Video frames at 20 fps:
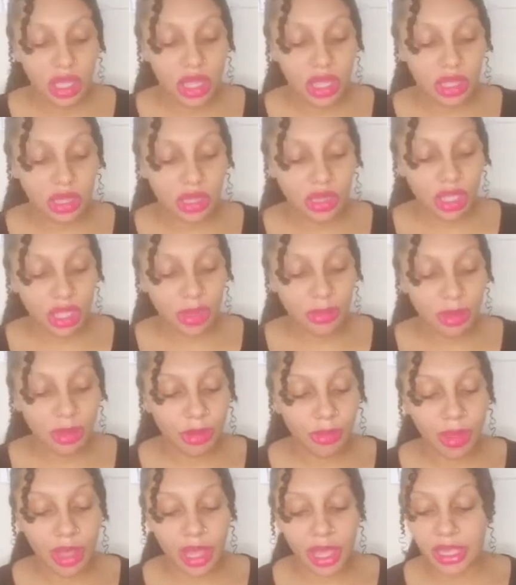Libra,
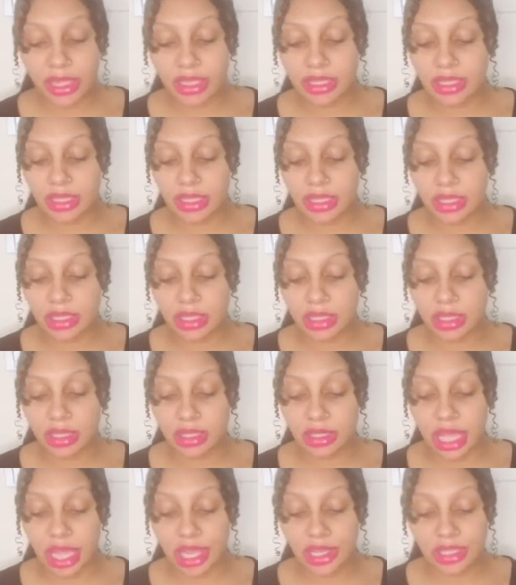Pisces,
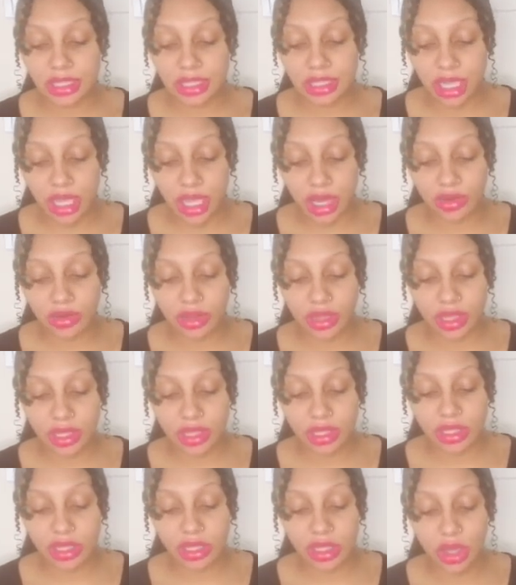
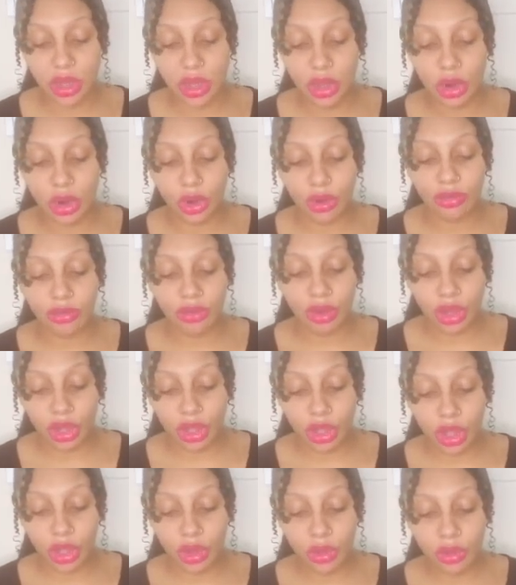Sagittarius, or
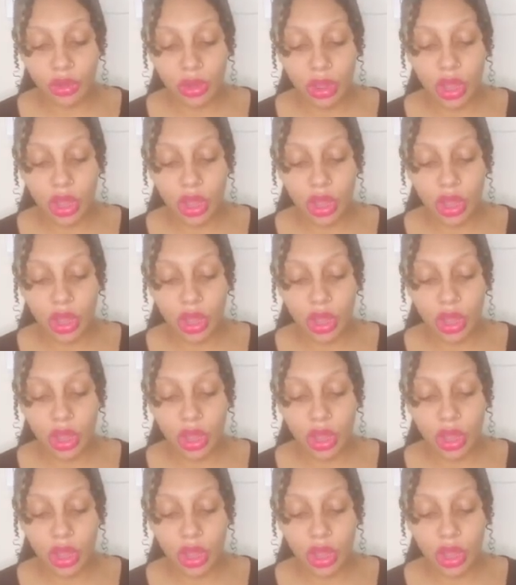Virgo,